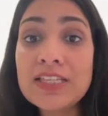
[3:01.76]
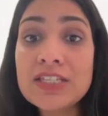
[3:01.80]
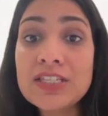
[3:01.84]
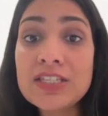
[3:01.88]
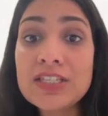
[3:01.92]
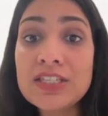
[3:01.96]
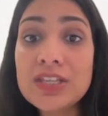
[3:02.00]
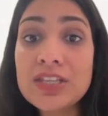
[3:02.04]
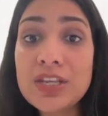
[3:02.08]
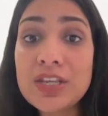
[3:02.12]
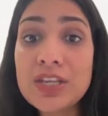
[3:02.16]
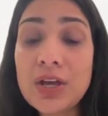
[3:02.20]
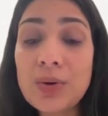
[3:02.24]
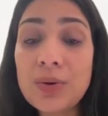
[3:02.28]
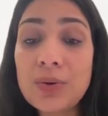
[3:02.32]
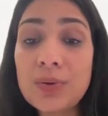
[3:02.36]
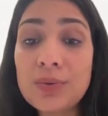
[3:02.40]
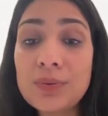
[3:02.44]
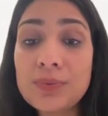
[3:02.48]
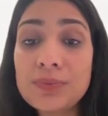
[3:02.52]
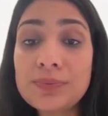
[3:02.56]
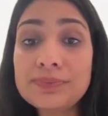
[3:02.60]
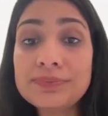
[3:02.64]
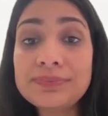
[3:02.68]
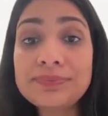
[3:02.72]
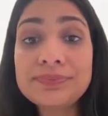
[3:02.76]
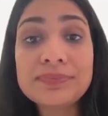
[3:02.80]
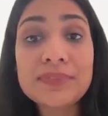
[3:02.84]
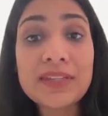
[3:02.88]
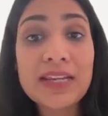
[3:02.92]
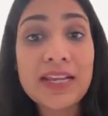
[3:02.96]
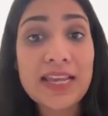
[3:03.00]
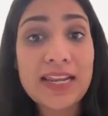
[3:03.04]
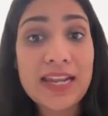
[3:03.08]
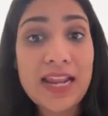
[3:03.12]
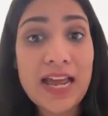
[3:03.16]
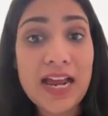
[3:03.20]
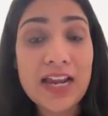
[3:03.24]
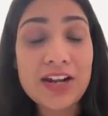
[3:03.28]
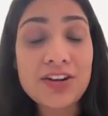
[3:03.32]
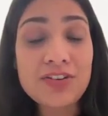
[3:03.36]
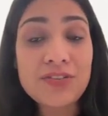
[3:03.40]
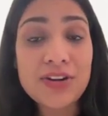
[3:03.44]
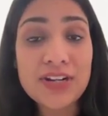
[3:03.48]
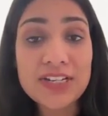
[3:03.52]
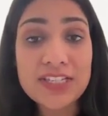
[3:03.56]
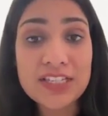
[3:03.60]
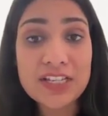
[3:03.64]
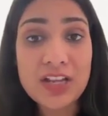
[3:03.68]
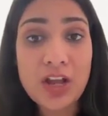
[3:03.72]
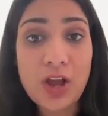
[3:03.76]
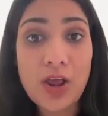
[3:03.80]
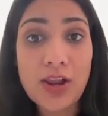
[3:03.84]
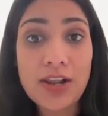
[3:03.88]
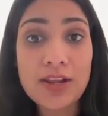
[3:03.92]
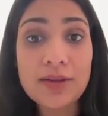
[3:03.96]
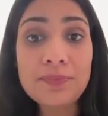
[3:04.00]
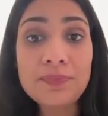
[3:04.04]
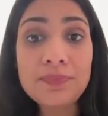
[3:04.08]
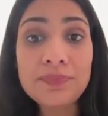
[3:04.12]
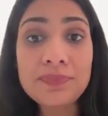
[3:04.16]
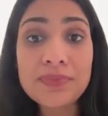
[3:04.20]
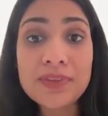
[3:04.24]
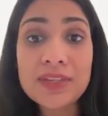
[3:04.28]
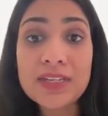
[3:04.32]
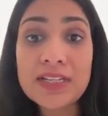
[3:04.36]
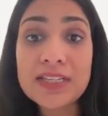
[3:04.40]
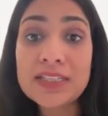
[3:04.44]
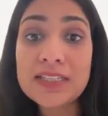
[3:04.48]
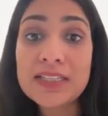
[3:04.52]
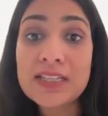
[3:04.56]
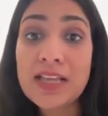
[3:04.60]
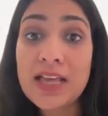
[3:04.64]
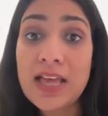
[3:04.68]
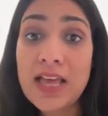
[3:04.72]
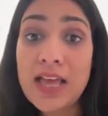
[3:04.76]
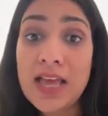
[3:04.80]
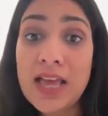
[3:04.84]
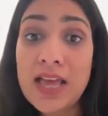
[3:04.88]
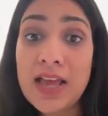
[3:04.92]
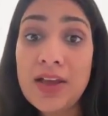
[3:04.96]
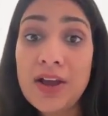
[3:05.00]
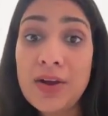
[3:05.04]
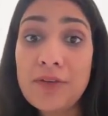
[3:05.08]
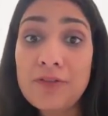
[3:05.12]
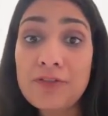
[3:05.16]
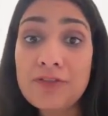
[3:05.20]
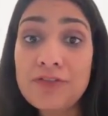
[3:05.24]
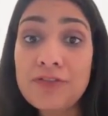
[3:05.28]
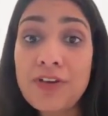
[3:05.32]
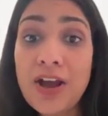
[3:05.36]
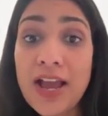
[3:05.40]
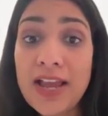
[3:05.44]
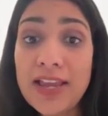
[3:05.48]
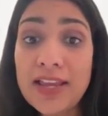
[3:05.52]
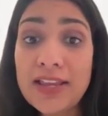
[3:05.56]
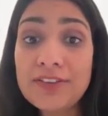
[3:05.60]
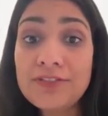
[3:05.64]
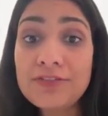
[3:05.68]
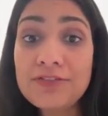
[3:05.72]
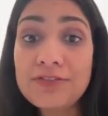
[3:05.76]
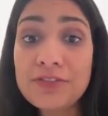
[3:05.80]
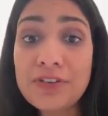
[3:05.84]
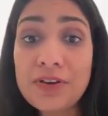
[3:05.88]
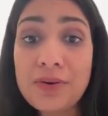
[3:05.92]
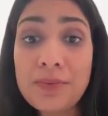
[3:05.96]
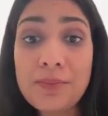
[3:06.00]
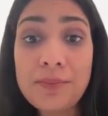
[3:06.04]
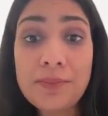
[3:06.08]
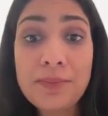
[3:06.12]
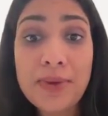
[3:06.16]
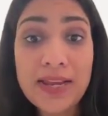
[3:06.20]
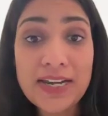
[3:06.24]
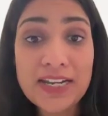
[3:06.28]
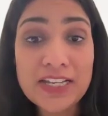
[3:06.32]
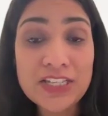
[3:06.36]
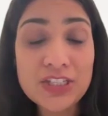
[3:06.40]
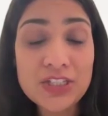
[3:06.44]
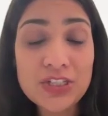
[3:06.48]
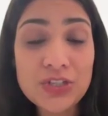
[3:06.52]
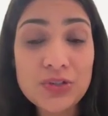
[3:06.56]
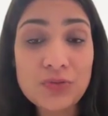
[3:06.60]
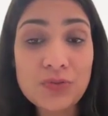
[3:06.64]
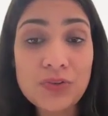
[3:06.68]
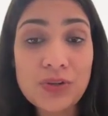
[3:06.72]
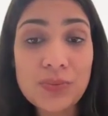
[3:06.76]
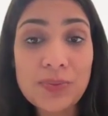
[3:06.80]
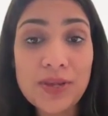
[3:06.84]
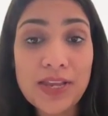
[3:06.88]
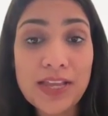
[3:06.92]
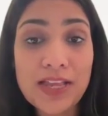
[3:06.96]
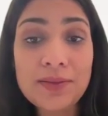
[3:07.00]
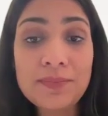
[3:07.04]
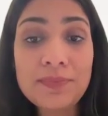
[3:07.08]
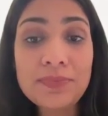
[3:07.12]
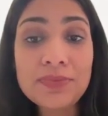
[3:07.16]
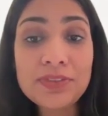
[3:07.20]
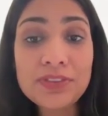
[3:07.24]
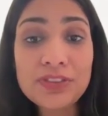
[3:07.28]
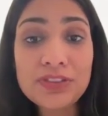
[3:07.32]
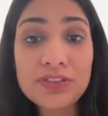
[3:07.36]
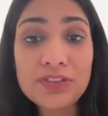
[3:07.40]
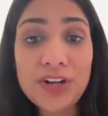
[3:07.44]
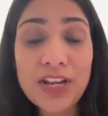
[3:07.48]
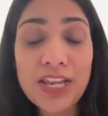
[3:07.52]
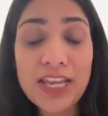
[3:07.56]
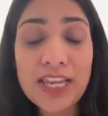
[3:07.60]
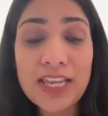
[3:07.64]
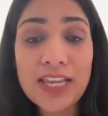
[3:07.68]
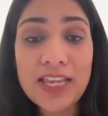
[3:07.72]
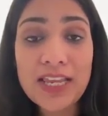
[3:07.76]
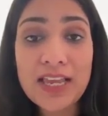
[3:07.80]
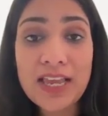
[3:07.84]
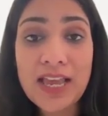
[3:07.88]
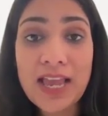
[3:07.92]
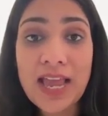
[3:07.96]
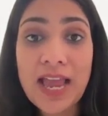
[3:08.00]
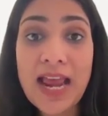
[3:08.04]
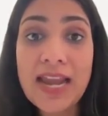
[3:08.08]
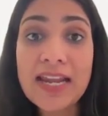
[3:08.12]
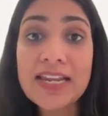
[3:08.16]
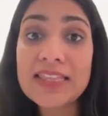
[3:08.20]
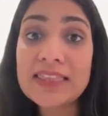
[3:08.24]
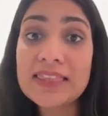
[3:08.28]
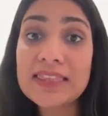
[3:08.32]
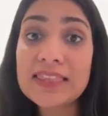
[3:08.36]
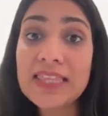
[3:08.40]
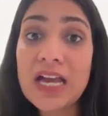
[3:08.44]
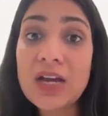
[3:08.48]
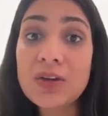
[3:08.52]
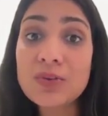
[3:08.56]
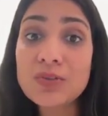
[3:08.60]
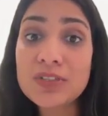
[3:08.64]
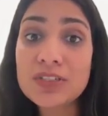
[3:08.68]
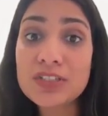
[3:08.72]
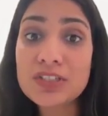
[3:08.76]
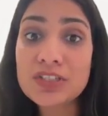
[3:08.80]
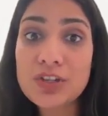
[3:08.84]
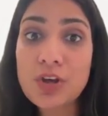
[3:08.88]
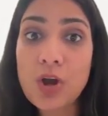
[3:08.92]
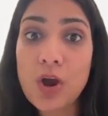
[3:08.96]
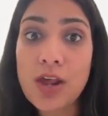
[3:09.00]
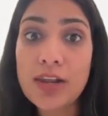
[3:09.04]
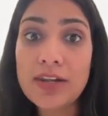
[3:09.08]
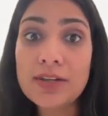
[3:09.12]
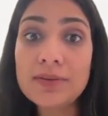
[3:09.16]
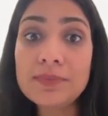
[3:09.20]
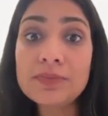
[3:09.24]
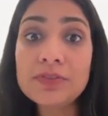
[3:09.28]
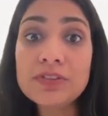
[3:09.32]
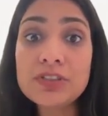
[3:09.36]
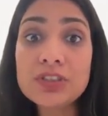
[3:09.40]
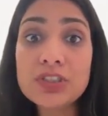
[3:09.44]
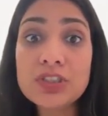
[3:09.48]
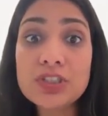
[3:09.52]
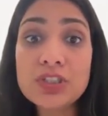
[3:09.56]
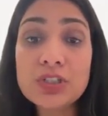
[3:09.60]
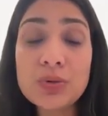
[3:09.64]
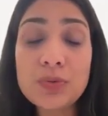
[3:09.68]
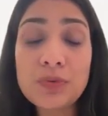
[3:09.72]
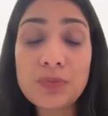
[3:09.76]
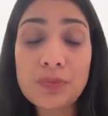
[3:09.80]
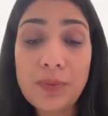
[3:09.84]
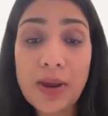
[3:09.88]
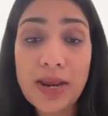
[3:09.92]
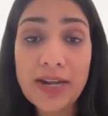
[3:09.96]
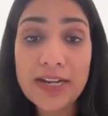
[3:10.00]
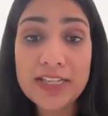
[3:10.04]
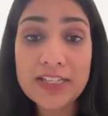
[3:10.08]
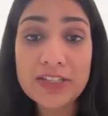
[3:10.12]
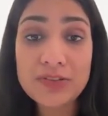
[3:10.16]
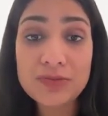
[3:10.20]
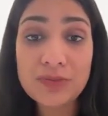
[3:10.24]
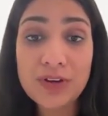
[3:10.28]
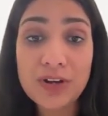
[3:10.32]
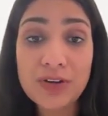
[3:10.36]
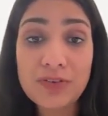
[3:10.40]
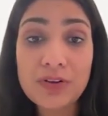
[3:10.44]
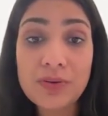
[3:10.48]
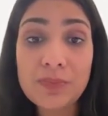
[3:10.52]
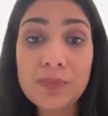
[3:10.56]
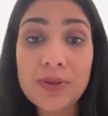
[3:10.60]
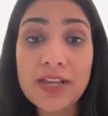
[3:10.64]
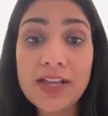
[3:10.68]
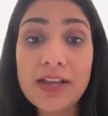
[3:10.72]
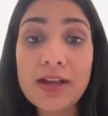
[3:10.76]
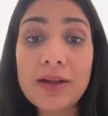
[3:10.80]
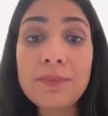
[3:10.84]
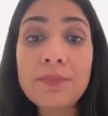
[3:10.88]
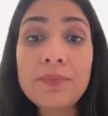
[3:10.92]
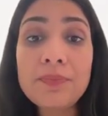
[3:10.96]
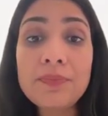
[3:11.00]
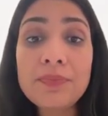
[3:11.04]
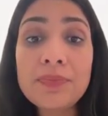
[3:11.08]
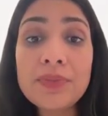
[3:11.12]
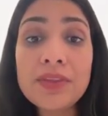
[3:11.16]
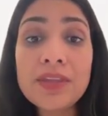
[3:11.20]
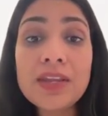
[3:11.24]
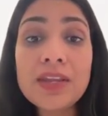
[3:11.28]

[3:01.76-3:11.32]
So in hundreds column, 5 minus 2 will become 3. And in thousands column, 2 minus 1 will become